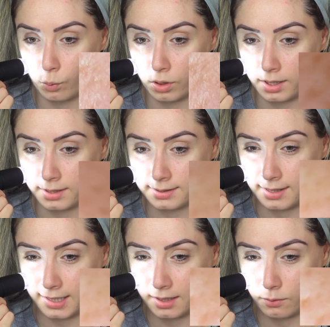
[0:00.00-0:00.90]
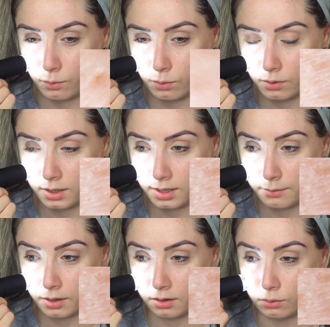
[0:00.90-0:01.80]
What is that? What
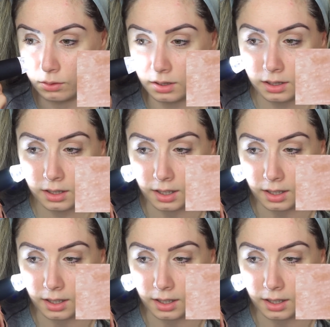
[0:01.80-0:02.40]
am I looking